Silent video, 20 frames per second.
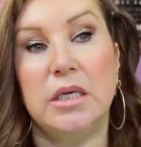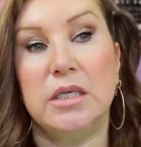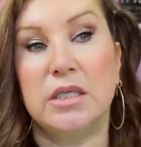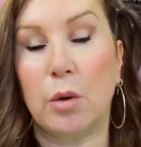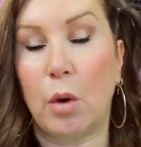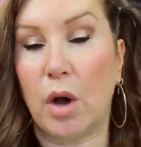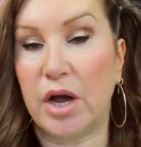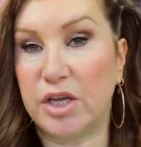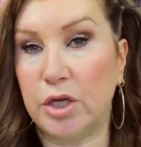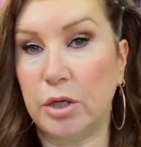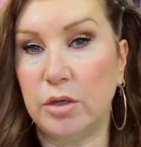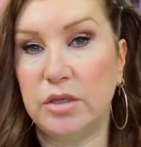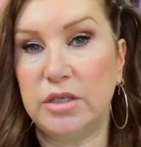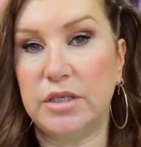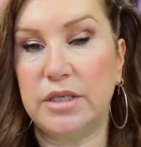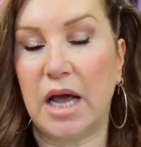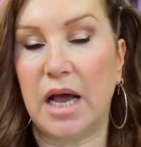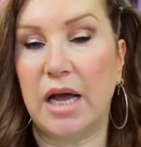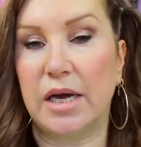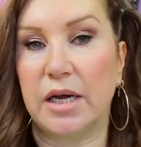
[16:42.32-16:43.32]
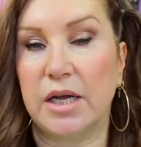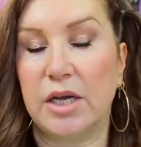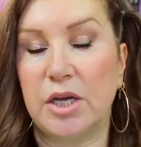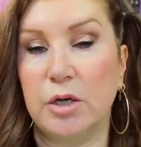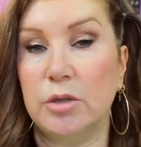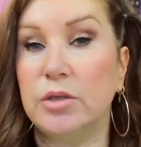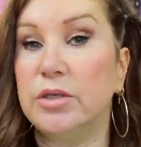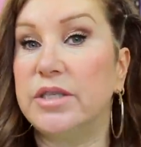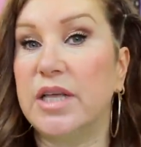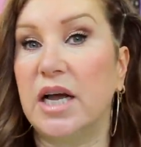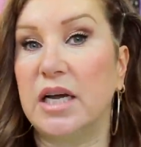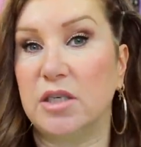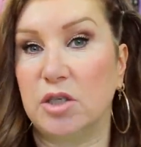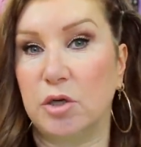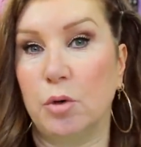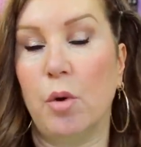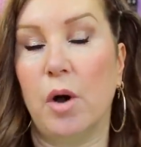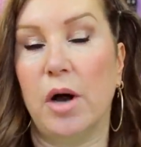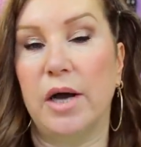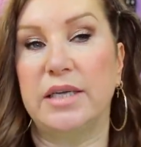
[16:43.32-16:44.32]
So I used that and I used that
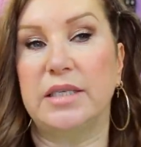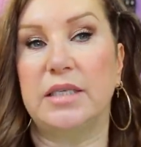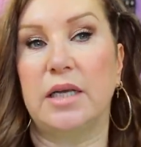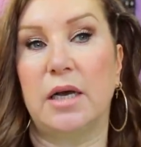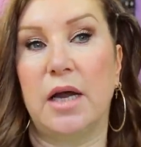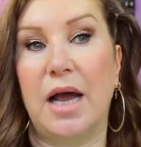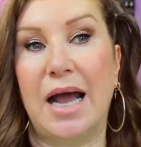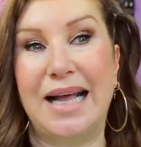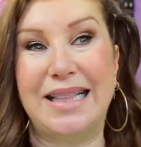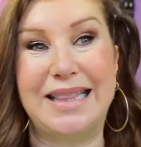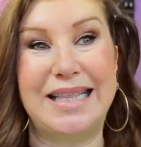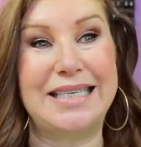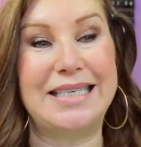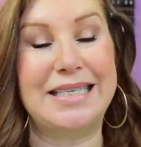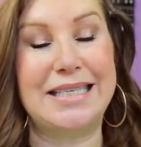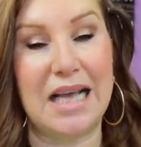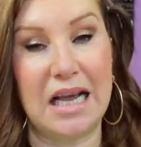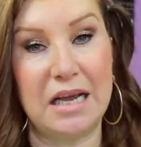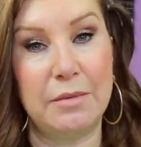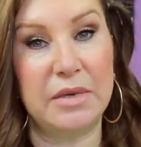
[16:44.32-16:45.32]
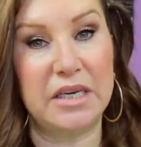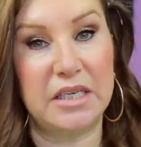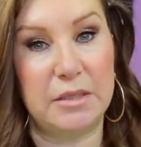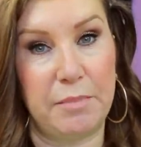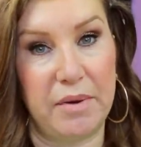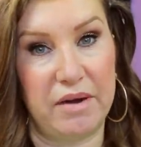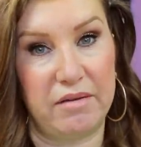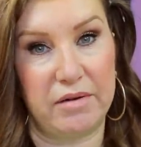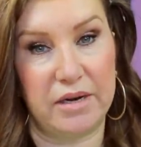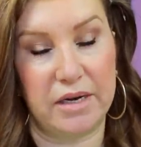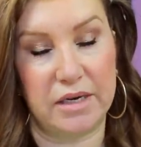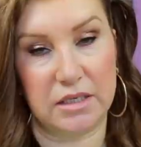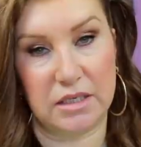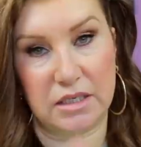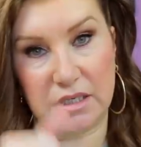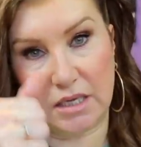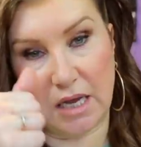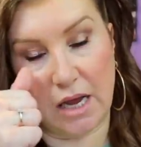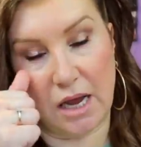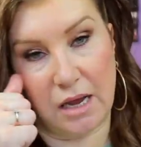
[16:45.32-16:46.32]
twice and I had the same
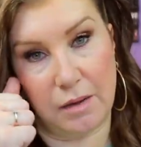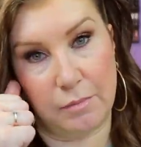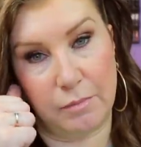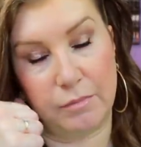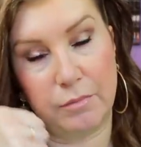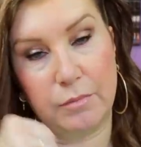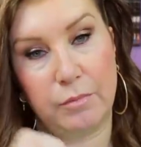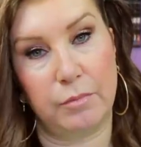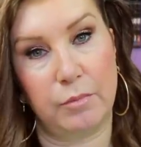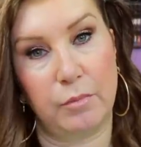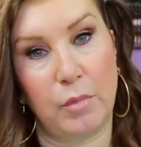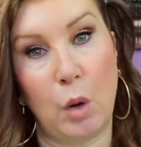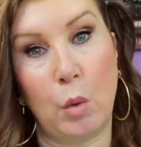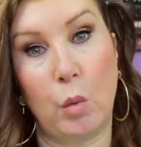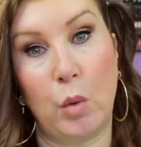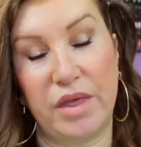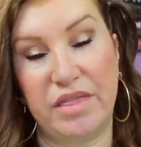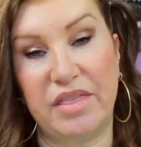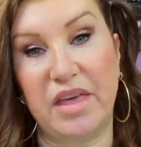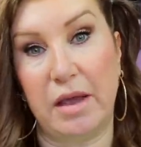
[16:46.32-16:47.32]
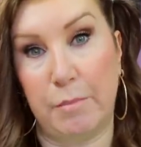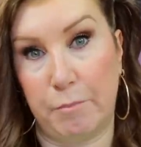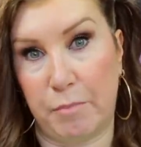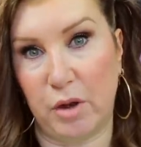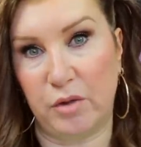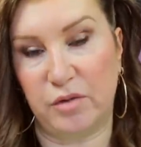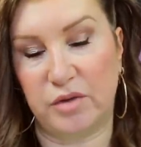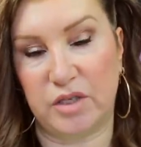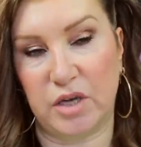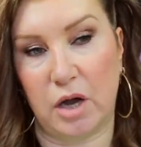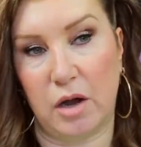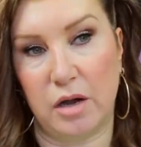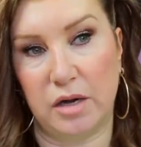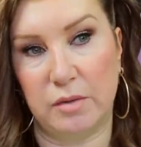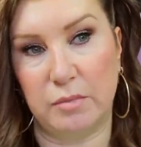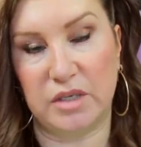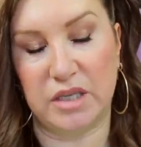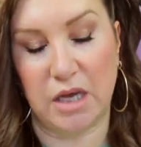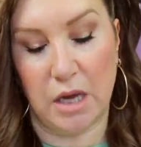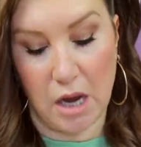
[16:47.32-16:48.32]
experience um, with it both
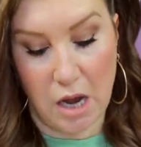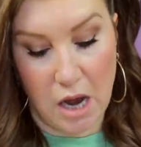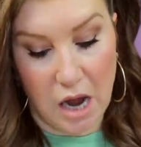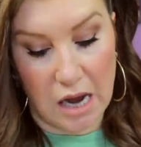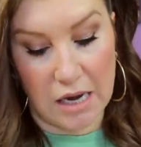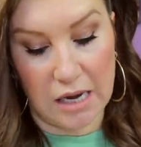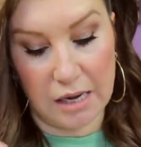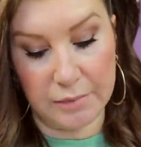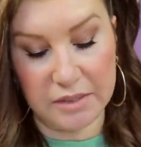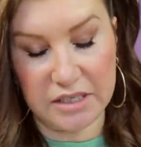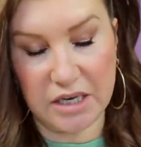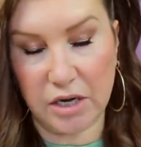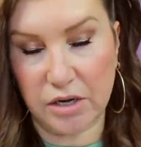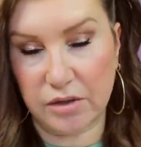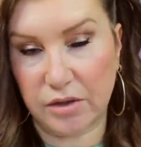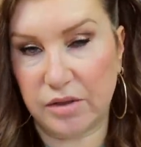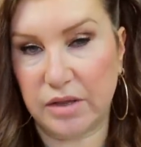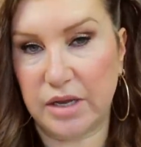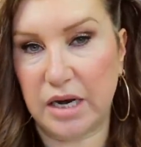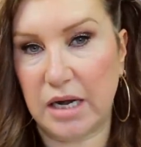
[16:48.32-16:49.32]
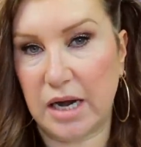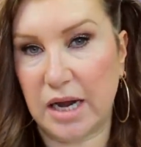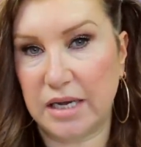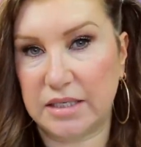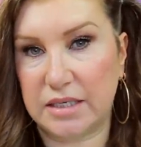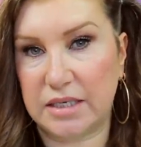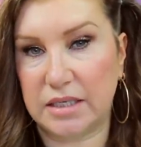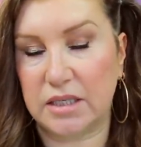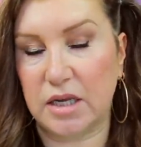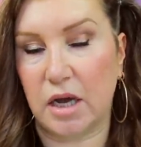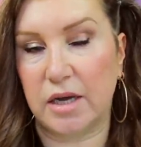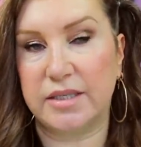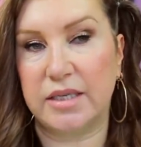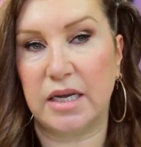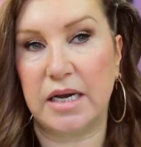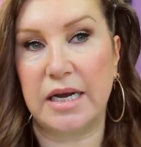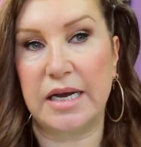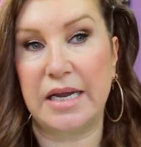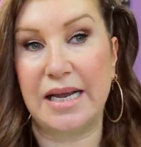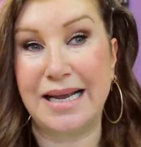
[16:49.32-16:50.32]
times. And let me tell you that the
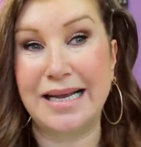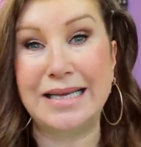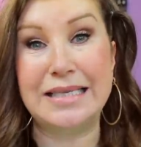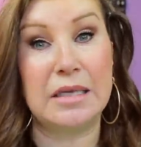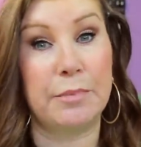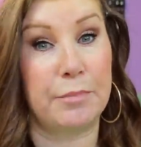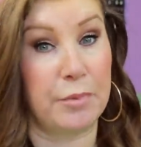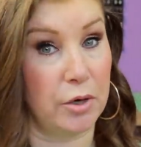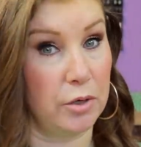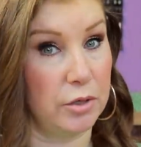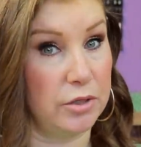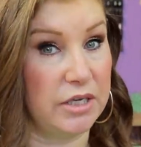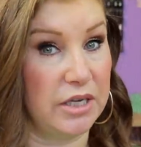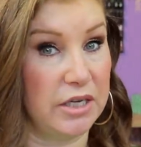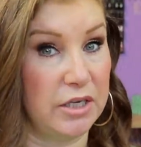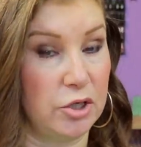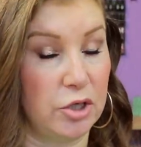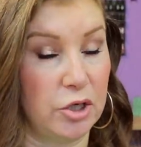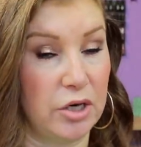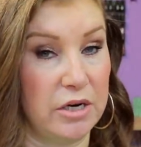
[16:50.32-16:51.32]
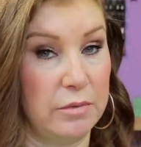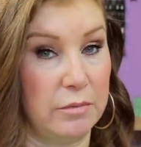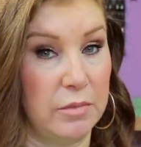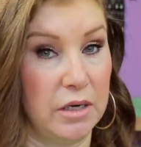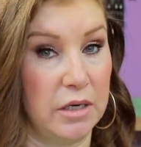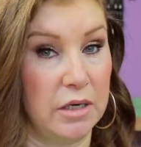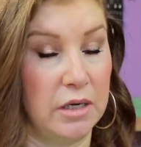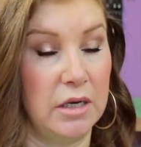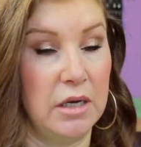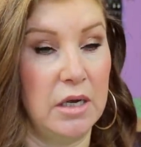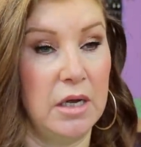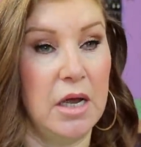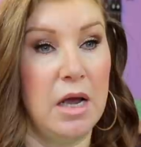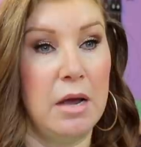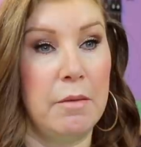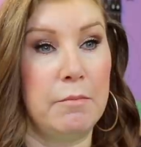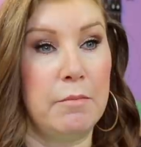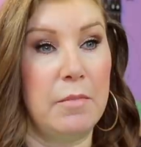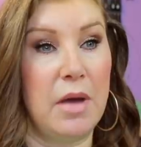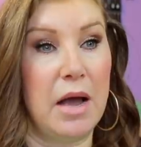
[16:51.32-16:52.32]
elasticizer is a protein treatment
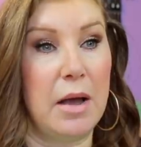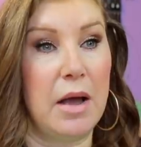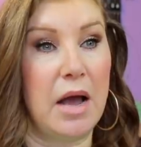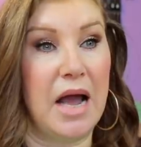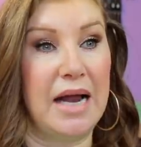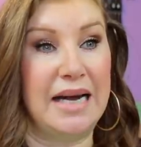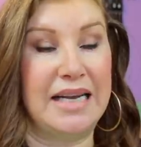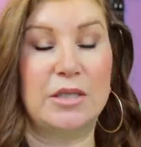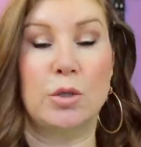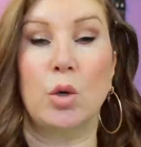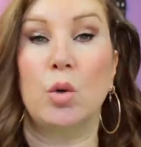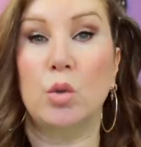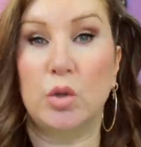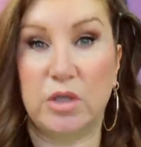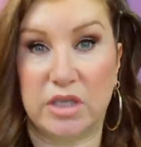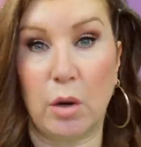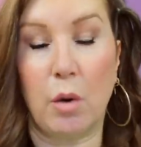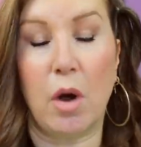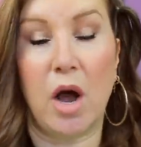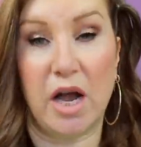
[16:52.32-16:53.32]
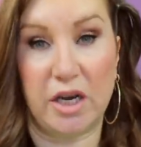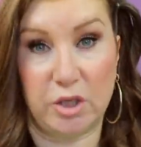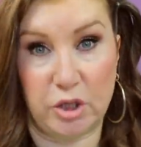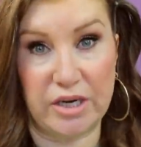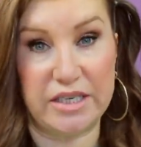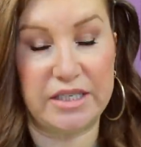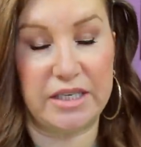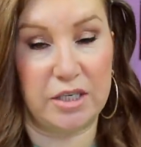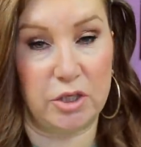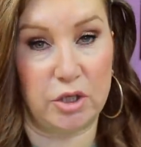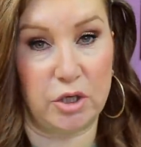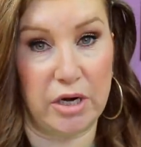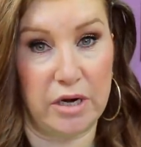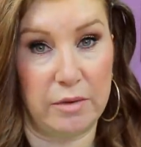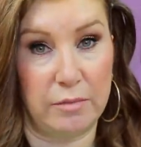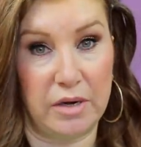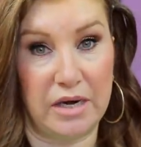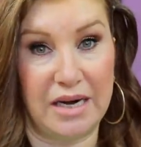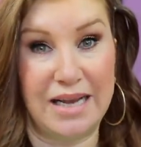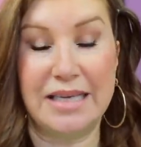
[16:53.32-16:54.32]
and it's also a hydrating
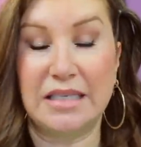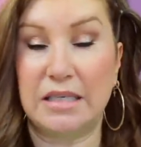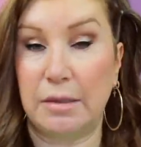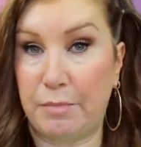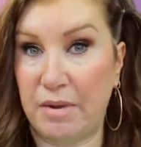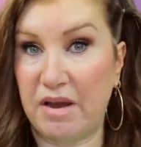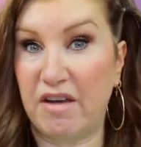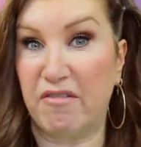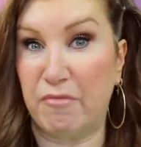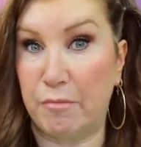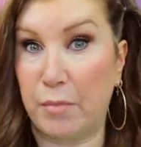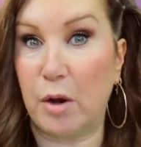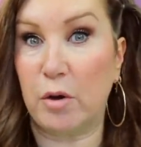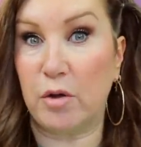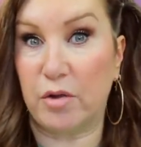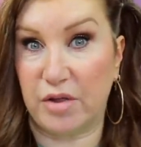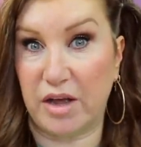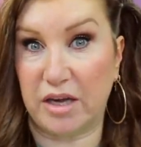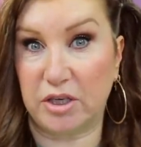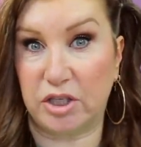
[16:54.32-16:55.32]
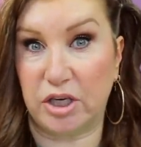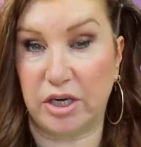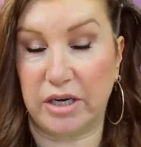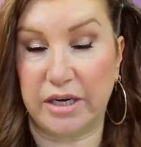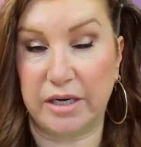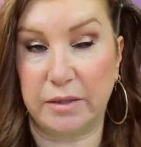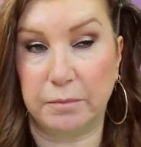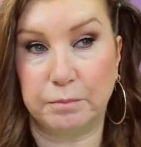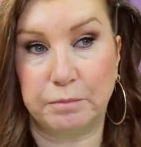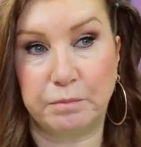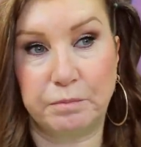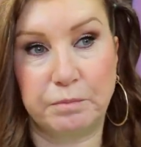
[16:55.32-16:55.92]
treatment. It's a bit of both actually.